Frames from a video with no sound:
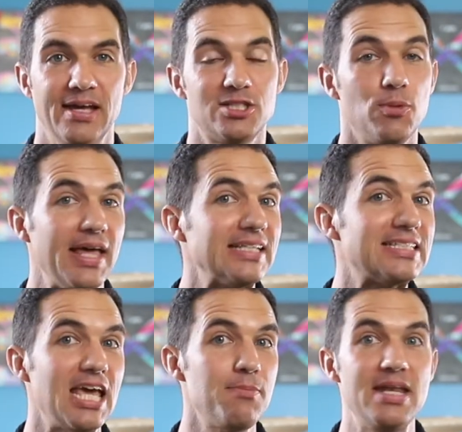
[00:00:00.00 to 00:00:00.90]
So with that
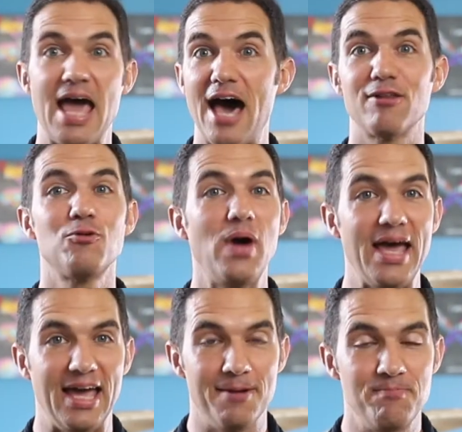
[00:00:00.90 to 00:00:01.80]
statement out of the
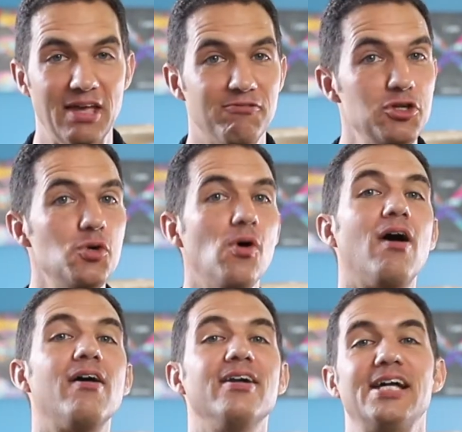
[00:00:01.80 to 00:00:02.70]
way, if you
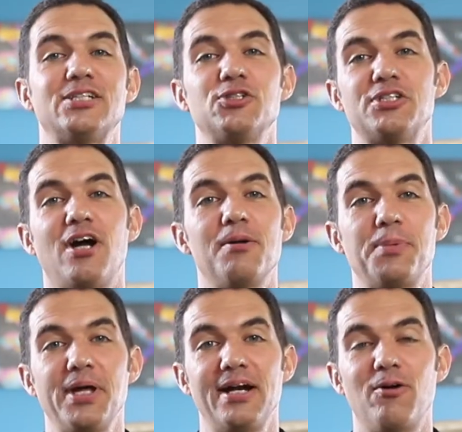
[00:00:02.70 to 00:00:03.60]
are an electric guitar
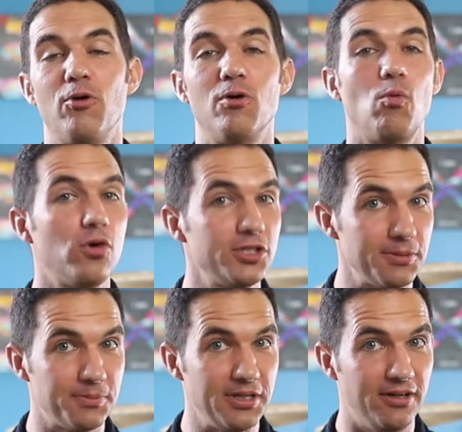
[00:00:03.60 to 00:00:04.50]
player or a
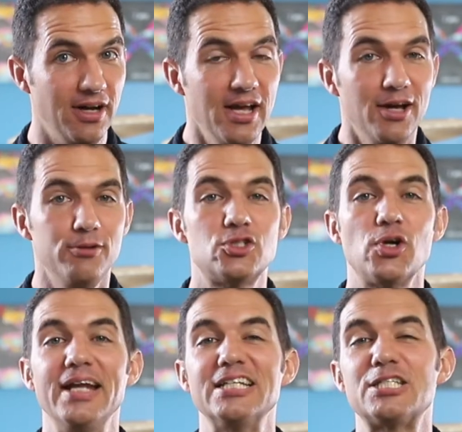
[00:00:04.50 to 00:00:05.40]
worship leader who is
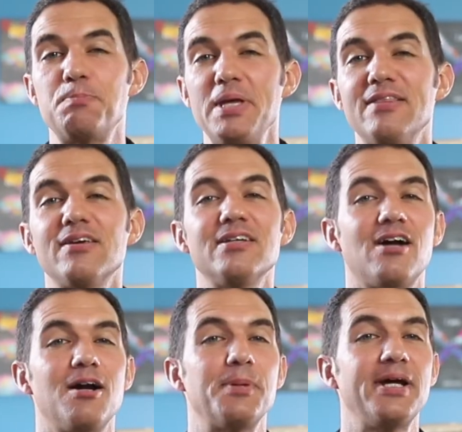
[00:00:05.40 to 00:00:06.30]
trying to speak the
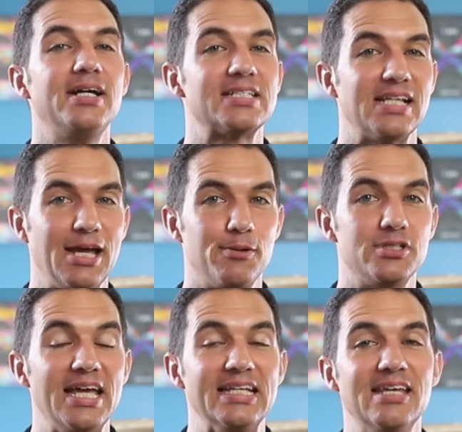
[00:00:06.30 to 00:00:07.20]
guitar player's language
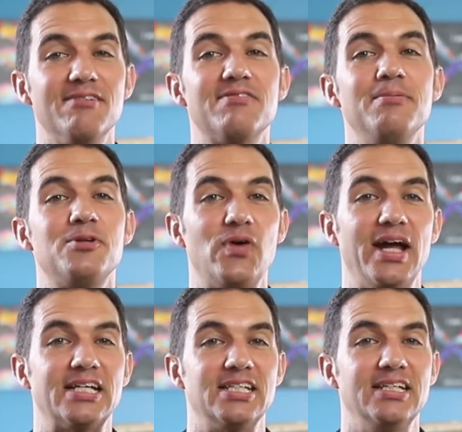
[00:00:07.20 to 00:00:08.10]
and give them
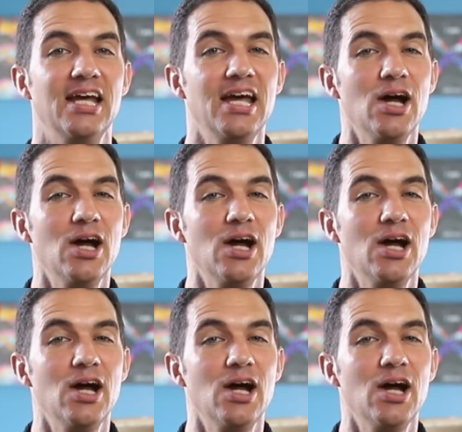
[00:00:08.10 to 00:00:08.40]
direction,